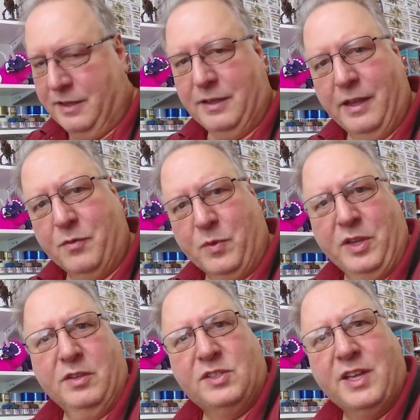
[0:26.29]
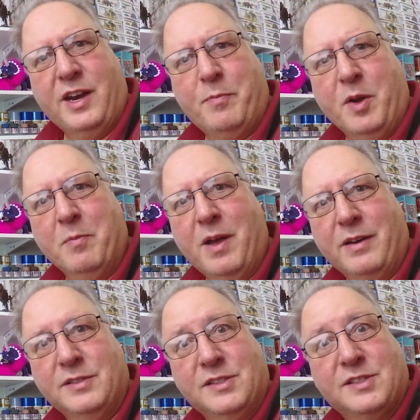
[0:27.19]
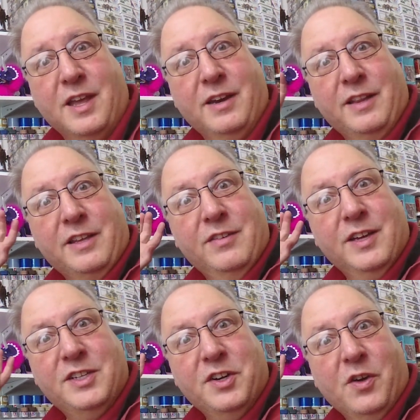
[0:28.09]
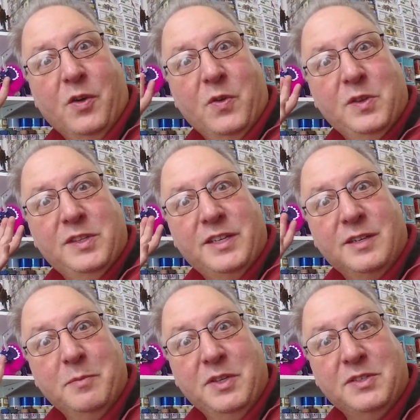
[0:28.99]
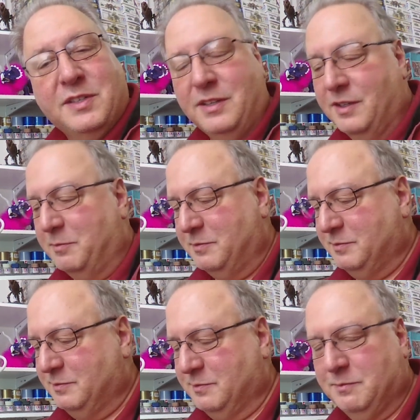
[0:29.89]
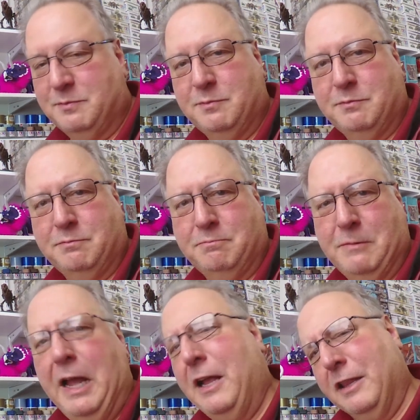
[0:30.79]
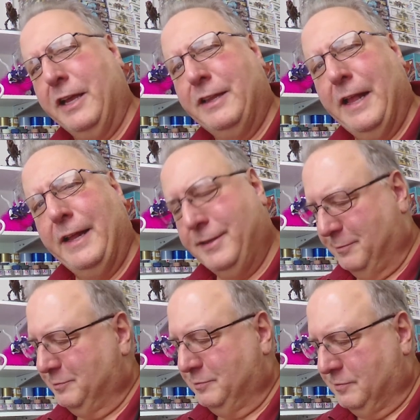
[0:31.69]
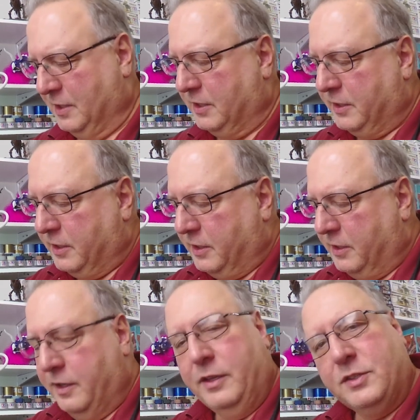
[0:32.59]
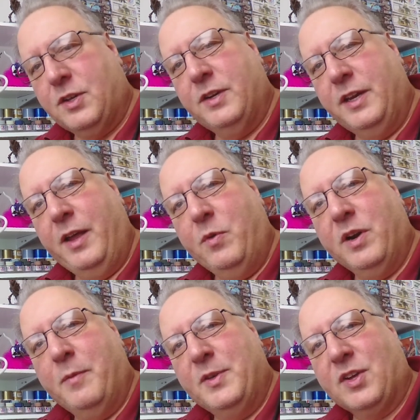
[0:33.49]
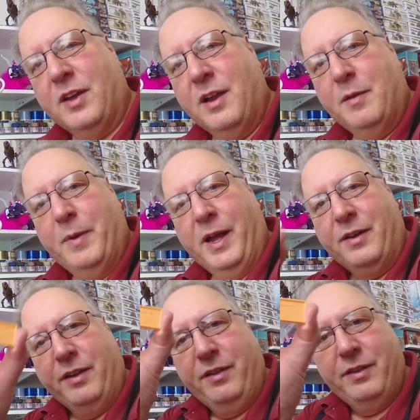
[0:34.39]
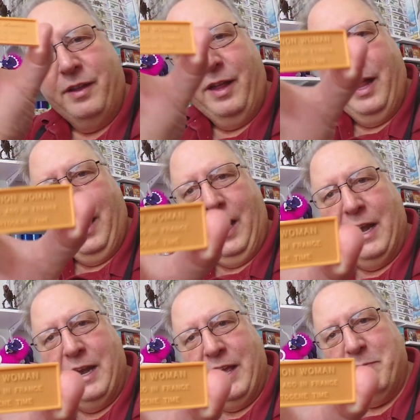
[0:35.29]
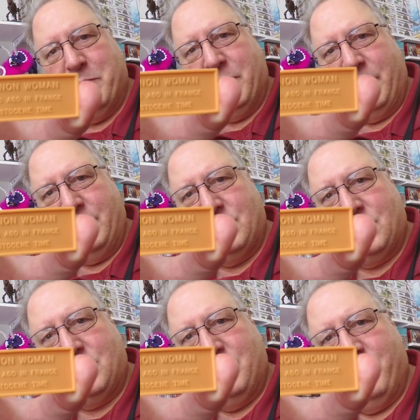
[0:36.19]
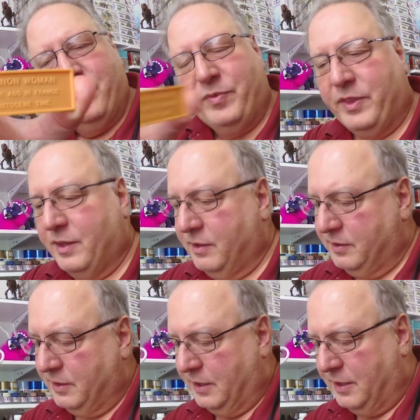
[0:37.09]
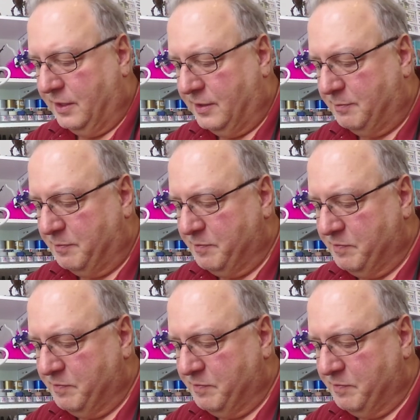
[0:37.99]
and when you set up your models, it's kind of like you got your own little museum. I like that. So today we're going to be talking about nameplates. Um,